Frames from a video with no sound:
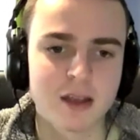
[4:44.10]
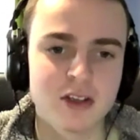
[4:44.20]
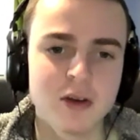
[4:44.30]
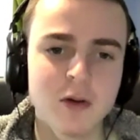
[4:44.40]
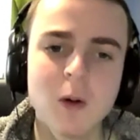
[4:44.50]
and
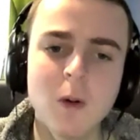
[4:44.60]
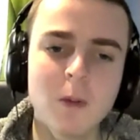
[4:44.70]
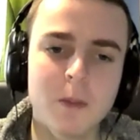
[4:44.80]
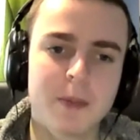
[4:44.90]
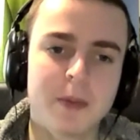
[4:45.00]
do you
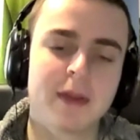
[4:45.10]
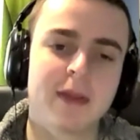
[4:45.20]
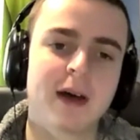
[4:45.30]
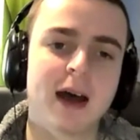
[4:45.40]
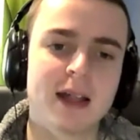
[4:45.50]
hope
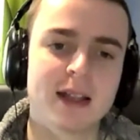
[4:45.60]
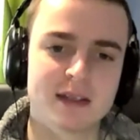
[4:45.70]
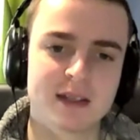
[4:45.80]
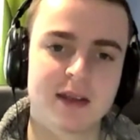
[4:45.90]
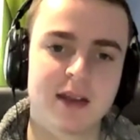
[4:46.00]

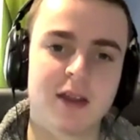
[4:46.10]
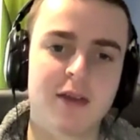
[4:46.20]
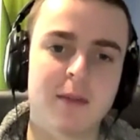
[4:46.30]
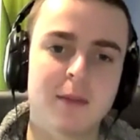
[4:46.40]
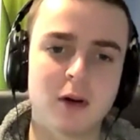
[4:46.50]
that
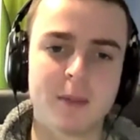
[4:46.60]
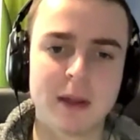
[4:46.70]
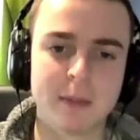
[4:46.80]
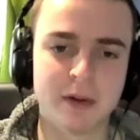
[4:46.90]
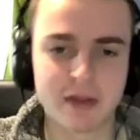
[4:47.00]
the more
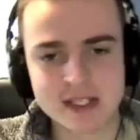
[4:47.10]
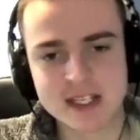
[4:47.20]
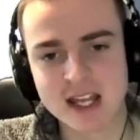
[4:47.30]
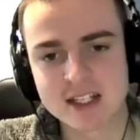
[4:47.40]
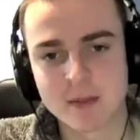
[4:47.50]
people that
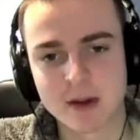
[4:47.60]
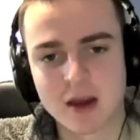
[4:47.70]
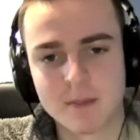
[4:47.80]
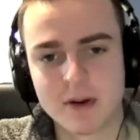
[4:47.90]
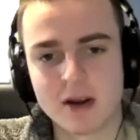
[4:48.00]
set up a
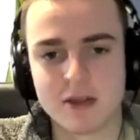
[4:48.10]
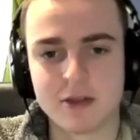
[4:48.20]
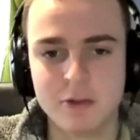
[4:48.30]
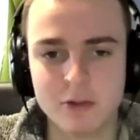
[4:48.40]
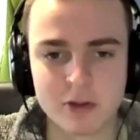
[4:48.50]
company
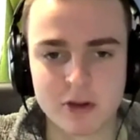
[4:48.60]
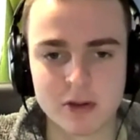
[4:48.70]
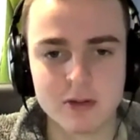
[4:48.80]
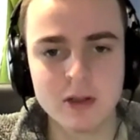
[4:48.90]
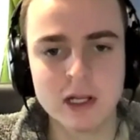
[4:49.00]
through
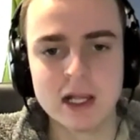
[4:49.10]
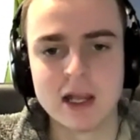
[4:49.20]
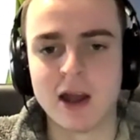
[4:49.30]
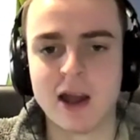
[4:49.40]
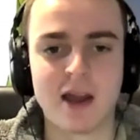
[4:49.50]
you,
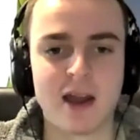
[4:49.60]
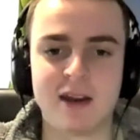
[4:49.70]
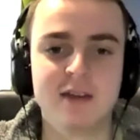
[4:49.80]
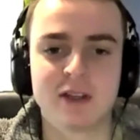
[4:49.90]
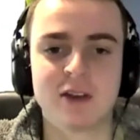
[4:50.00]
uh,
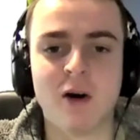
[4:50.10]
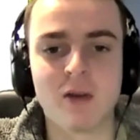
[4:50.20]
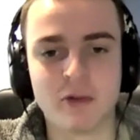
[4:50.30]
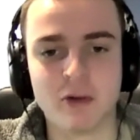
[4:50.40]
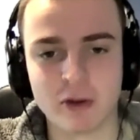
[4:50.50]
and even
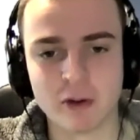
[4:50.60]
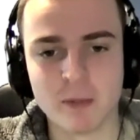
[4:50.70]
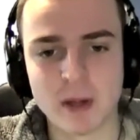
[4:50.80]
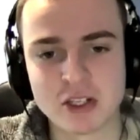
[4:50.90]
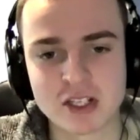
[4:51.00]
not through
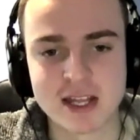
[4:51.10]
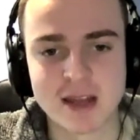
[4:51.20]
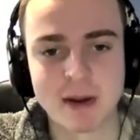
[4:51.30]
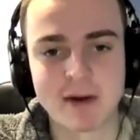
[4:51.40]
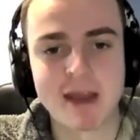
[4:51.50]
you, but just
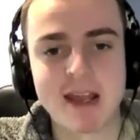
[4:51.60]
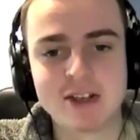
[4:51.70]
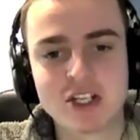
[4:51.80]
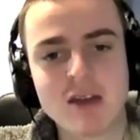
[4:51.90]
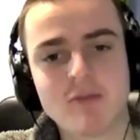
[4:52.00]
in
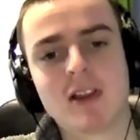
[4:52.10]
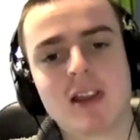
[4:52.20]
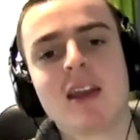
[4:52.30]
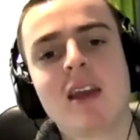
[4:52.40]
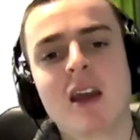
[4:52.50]
Bahrain
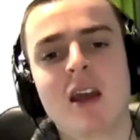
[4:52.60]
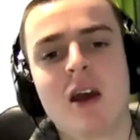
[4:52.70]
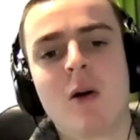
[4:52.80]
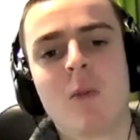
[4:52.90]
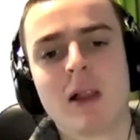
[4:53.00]
generally,
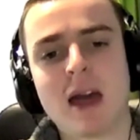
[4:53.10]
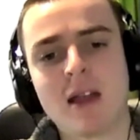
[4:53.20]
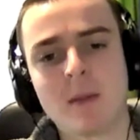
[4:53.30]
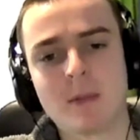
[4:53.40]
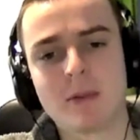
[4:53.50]
will
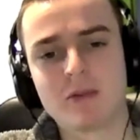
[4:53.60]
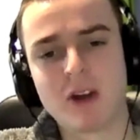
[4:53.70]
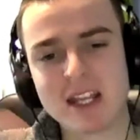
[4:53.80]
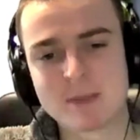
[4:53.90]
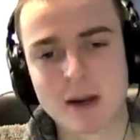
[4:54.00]
help
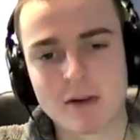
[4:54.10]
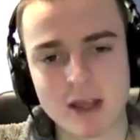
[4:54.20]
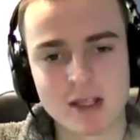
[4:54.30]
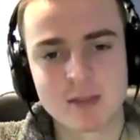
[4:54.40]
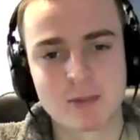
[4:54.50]
raise
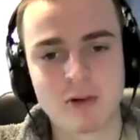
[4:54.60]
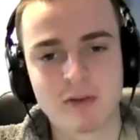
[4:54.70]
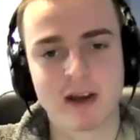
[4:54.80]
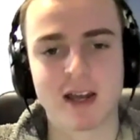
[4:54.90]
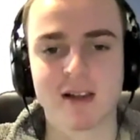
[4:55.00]
Bahrain's
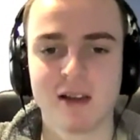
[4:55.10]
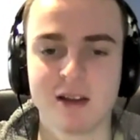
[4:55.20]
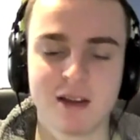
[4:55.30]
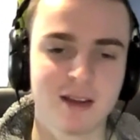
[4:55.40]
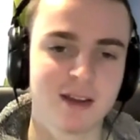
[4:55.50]
profile?